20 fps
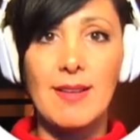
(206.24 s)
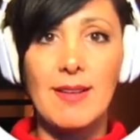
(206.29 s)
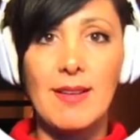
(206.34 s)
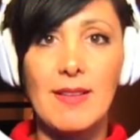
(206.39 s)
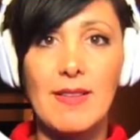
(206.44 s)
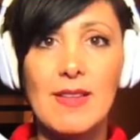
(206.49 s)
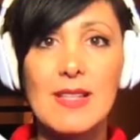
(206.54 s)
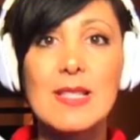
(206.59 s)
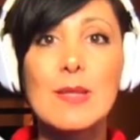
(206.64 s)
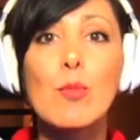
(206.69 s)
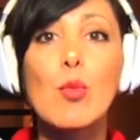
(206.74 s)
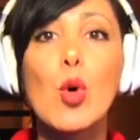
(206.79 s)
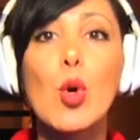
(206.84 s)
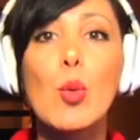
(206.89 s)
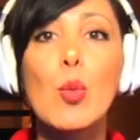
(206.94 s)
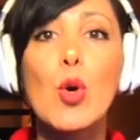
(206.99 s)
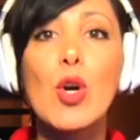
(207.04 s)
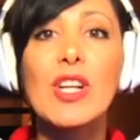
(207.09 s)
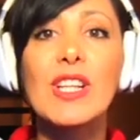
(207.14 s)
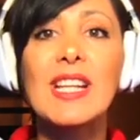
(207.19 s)
This more
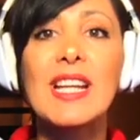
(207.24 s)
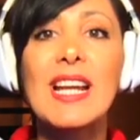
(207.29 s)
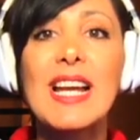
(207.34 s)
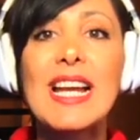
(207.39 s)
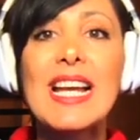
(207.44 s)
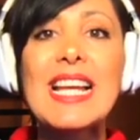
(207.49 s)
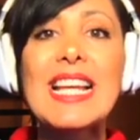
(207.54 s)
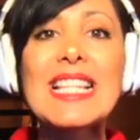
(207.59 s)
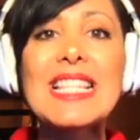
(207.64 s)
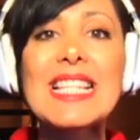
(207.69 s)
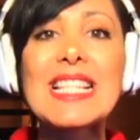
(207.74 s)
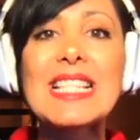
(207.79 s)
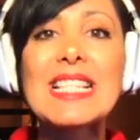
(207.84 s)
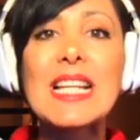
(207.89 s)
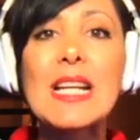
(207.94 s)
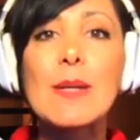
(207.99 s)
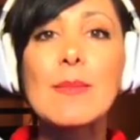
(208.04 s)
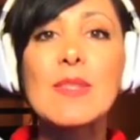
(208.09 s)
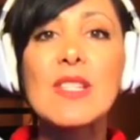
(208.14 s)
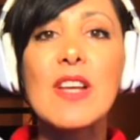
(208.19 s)
work is in
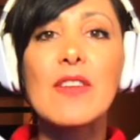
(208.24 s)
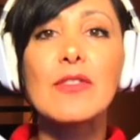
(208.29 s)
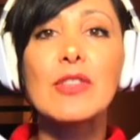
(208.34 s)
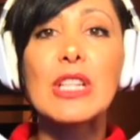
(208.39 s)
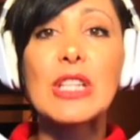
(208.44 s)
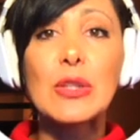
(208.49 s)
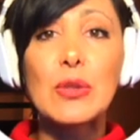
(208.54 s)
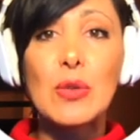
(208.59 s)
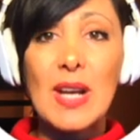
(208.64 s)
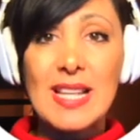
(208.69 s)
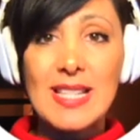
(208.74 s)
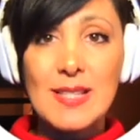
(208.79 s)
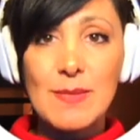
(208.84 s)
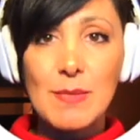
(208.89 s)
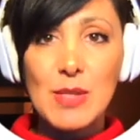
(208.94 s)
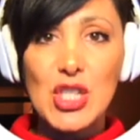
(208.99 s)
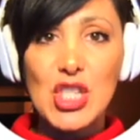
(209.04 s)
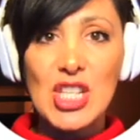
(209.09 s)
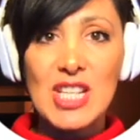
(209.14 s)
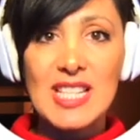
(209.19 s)
terms of
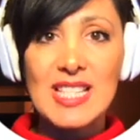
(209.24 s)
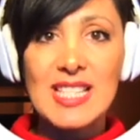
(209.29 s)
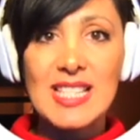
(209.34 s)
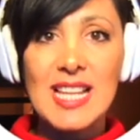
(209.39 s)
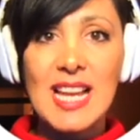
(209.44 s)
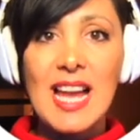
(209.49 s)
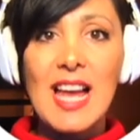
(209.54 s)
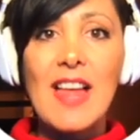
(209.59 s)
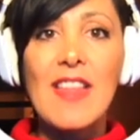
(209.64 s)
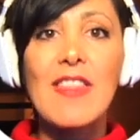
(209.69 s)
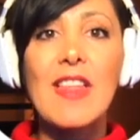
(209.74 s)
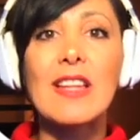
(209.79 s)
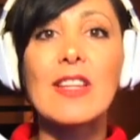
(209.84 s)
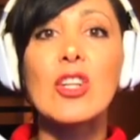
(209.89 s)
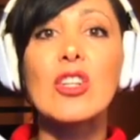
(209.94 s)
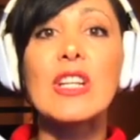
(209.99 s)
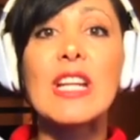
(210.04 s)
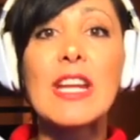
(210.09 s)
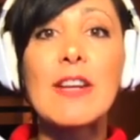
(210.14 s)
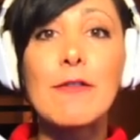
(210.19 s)
retransmissions that
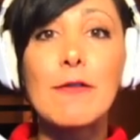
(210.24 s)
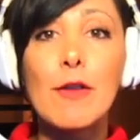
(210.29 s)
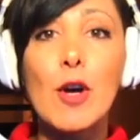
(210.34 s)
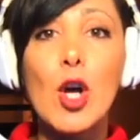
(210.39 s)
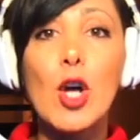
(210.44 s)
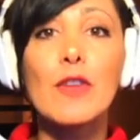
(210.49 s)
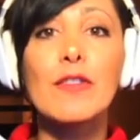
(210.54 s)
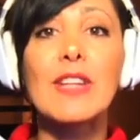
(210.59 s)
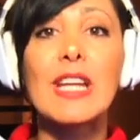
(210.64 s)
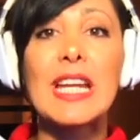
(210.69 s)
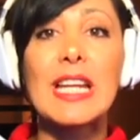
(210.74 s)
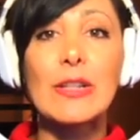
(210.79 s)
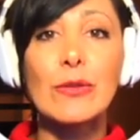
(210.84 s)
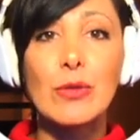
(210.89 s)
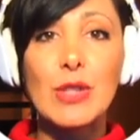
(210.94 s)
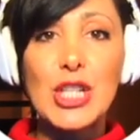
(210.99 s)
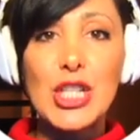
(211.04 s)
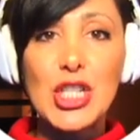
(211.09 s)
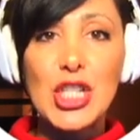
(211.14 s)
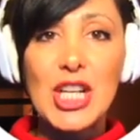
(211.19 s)
are involved in
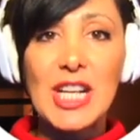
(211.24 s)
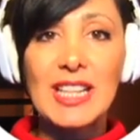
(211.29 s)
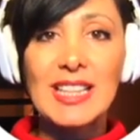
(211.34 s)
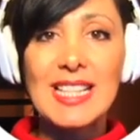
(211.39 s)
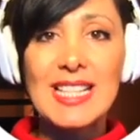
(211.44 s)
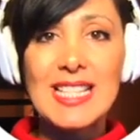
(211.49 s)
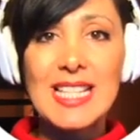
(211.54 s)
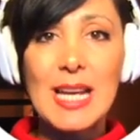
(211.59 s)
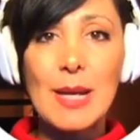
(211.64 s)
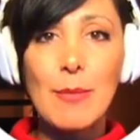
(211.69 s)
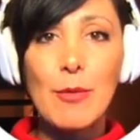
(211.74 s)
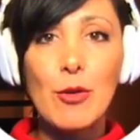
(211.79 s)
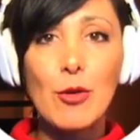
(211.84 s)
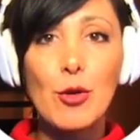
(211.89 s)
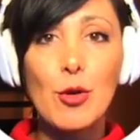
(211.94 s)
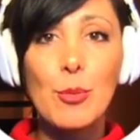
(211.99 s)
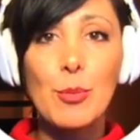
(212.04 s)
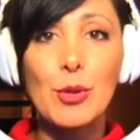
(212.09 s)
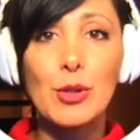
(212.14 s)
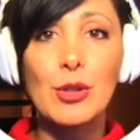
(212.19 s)
reaching the same
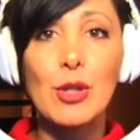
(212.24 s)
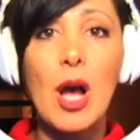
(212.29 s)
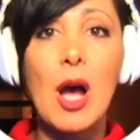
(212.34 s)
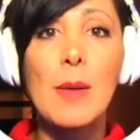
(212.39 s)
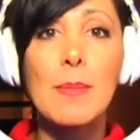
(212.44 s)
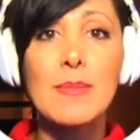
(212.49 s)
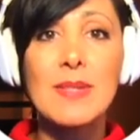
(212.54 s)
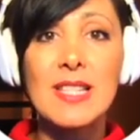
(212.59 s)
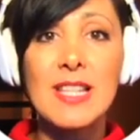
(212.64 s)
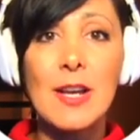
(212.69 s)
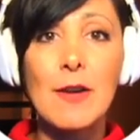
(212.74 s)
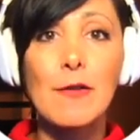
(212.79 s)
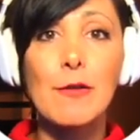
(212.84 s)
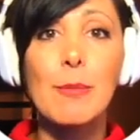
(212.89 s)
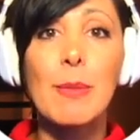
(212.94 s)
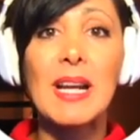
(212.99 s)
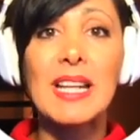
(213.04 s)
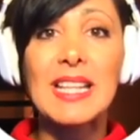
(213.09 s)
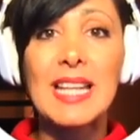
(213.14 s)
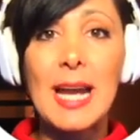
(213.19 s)
throughput observed
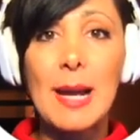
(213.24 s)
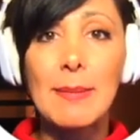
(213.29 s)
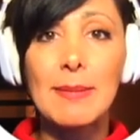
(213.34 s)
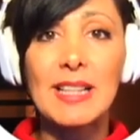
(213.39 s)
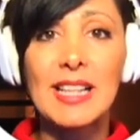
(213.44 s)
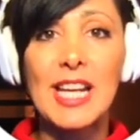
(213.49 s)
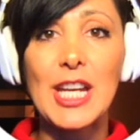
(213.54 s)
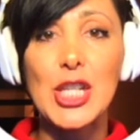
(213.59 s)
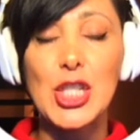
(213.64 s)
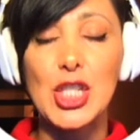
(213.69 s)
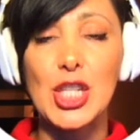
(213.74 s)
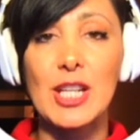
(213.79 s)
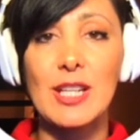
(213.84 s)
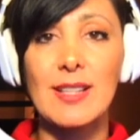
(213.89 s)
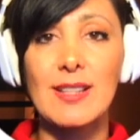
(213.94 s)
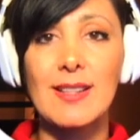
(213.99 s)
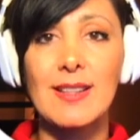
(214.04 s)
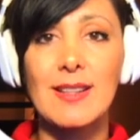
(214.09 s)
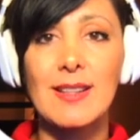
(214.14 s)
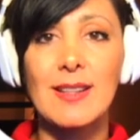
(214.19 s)
by the application,
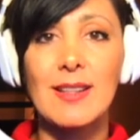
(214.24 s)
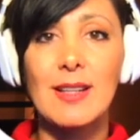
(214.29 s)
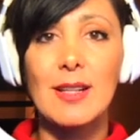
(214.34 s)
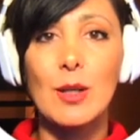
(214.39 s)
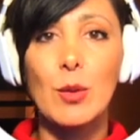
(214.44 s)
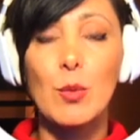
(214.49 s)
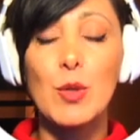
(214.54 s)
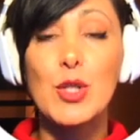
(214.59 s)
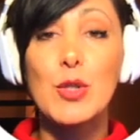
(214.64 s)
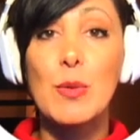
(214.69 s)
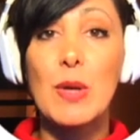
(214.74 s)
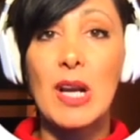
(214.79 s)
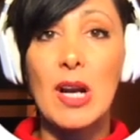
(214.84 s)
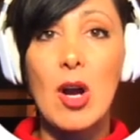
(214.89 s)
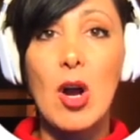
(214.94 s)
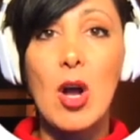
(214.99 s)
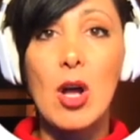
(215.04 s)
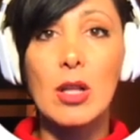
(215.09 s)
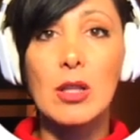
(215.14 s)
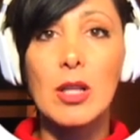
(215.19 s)
which we
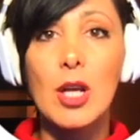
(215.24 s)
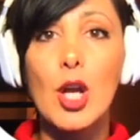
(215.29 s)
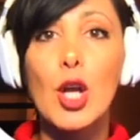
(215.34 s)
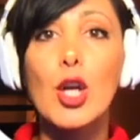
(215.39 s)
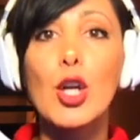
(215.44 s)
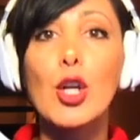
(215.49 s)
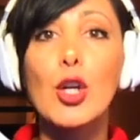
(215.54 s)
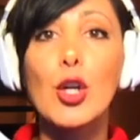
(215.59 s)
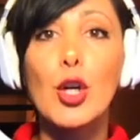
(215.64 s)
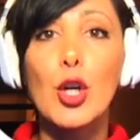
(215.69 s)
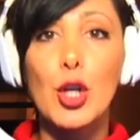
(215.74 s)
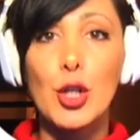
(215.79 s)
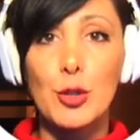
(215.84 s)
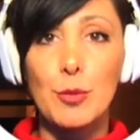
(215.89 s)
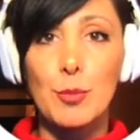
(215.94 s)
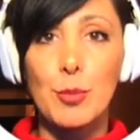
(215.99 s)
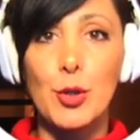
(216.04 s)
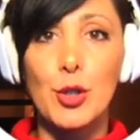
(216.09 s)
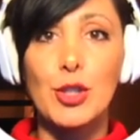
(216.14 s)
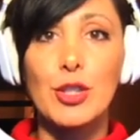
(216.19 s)
call good
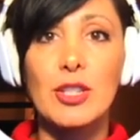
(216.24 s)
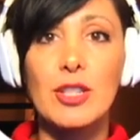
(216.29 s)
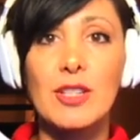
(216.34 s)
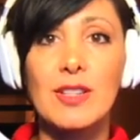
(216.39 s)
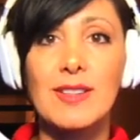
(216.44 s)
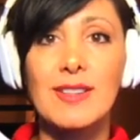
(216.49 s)
put.